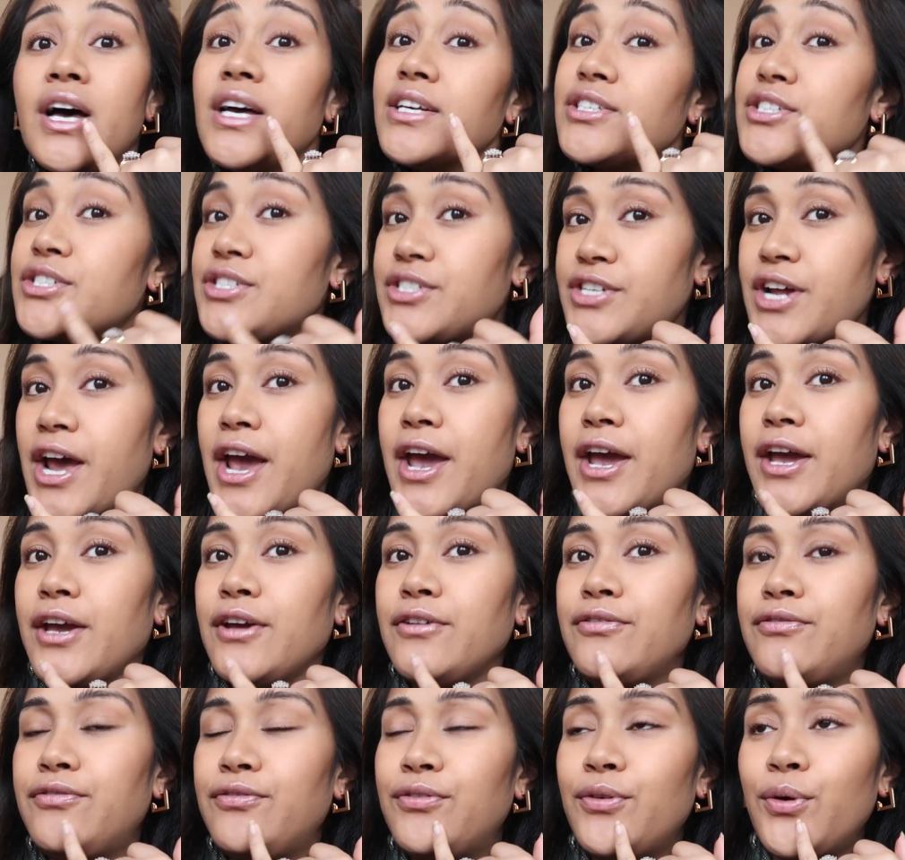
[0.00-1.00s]
stay
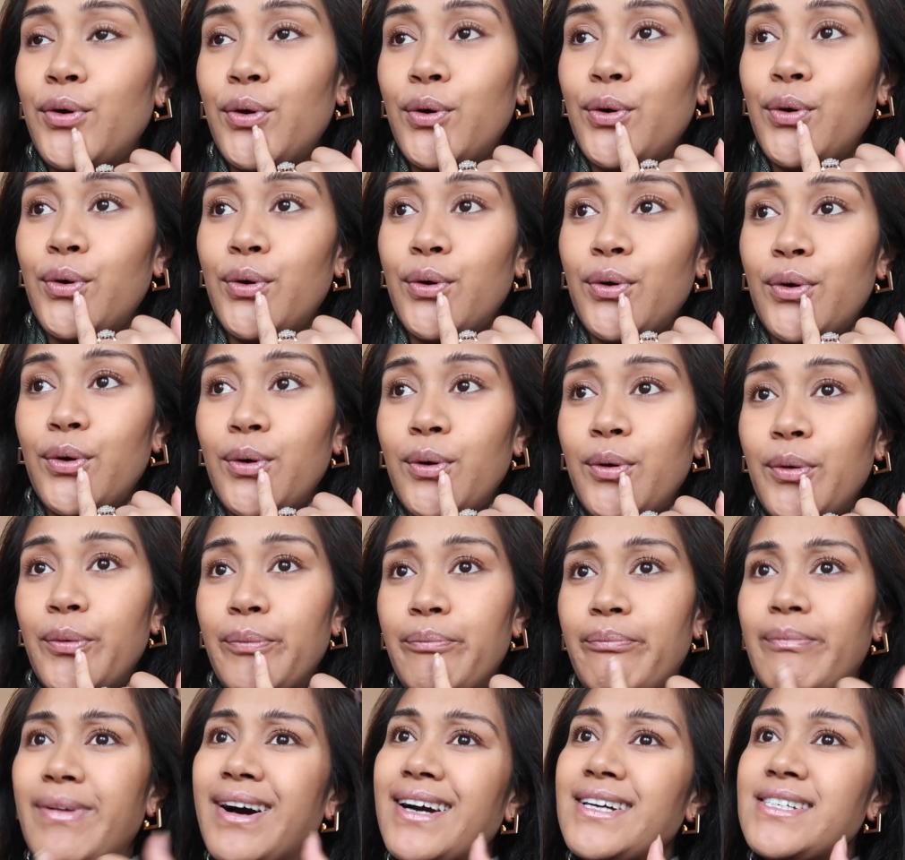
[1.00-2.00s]
for
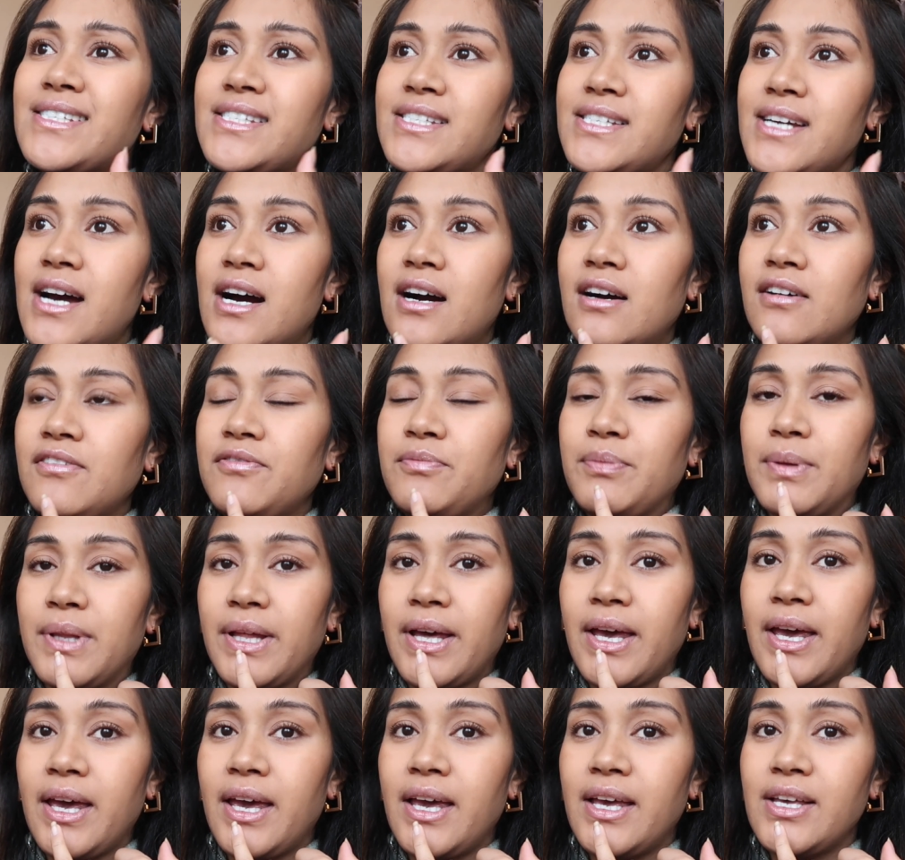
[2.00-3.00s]
myself
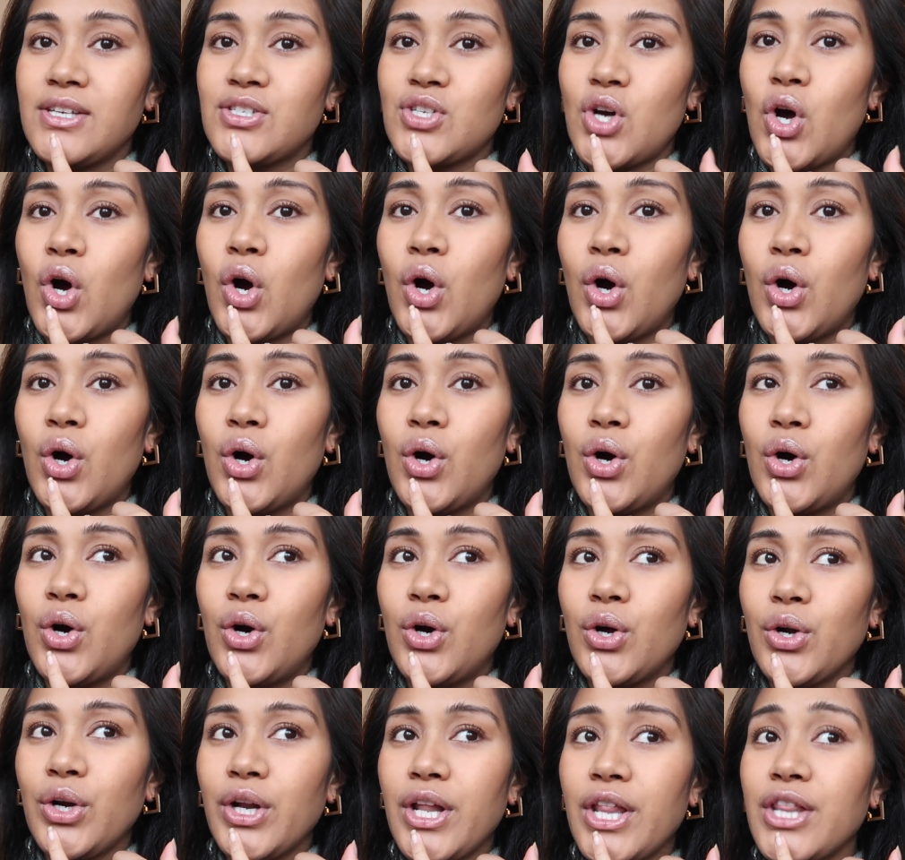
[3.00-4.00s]
please
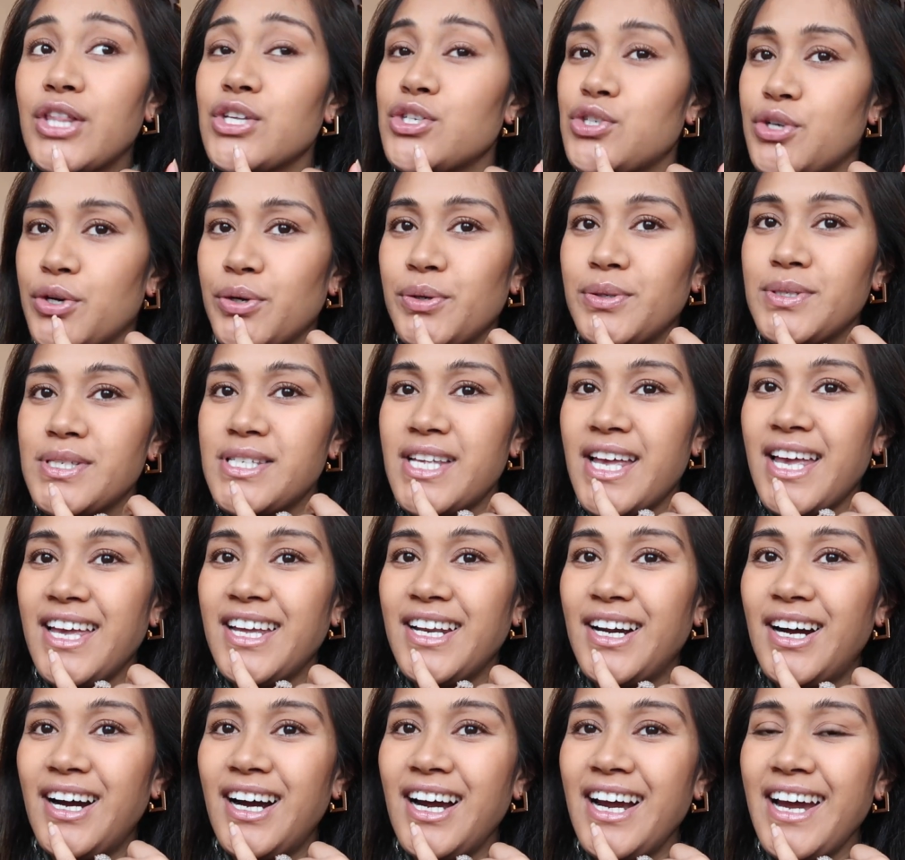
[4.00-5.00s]
on the Tuesday
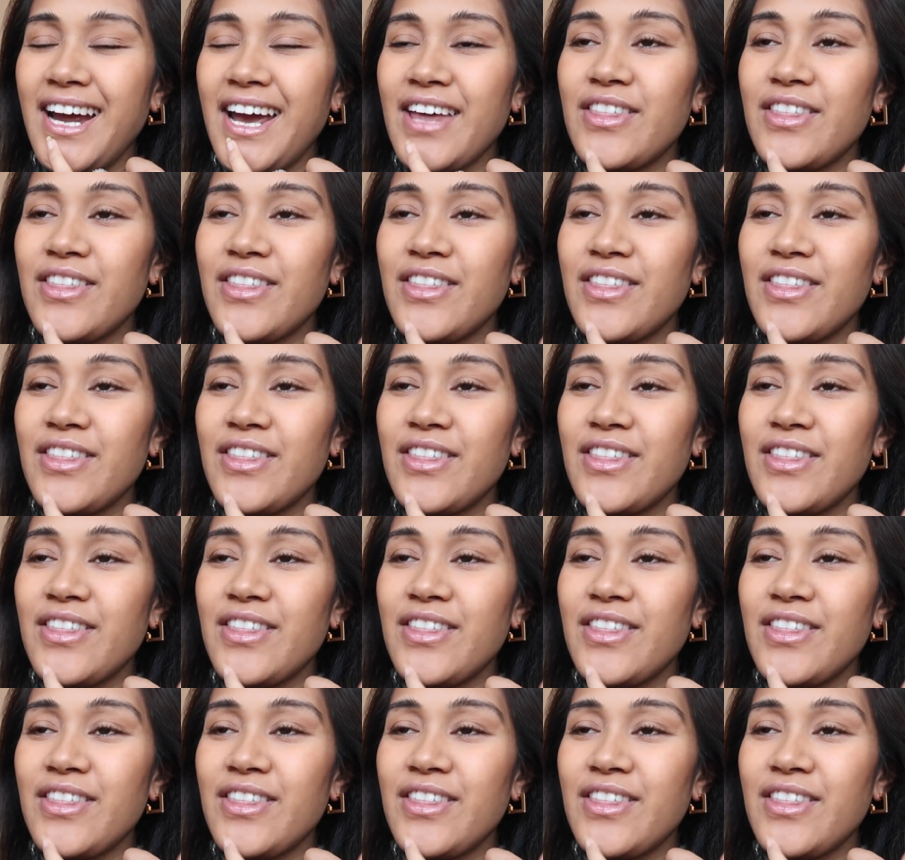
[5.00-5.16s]
night.